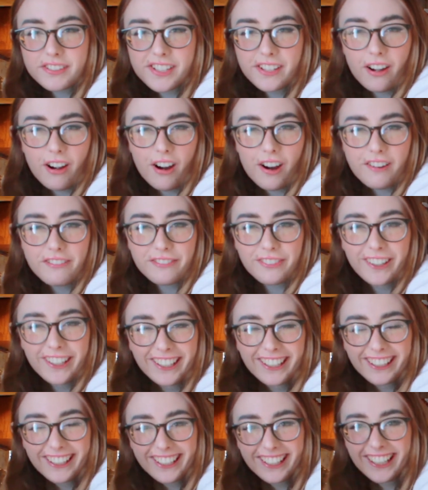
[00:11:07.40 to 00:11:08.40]
it off?
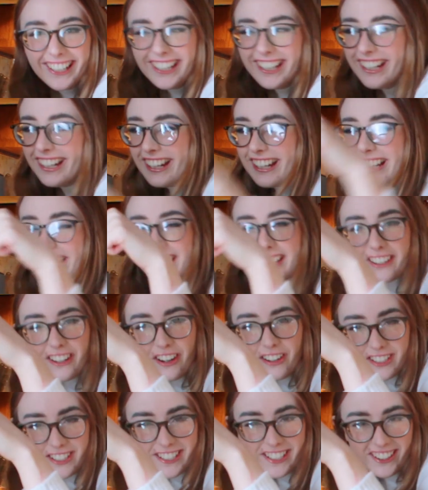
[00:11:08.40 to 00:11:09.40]
Can
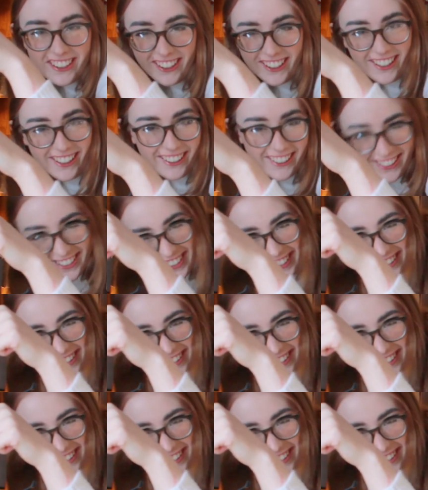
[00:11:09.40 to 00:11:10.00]
y'all see that? Is